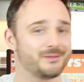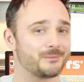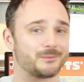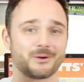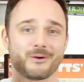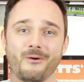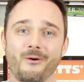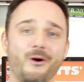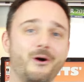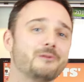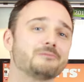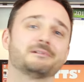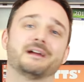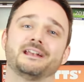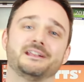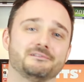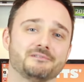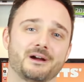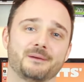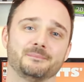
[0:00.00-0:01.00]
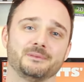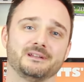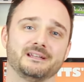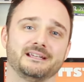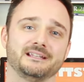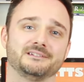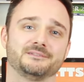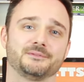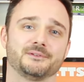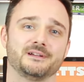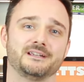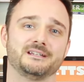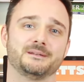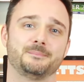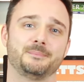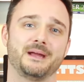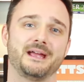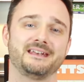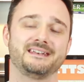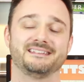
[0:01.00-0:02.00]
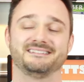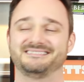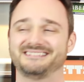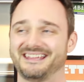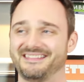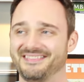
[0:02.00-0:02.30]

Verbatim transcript: There were already rumblings for independence,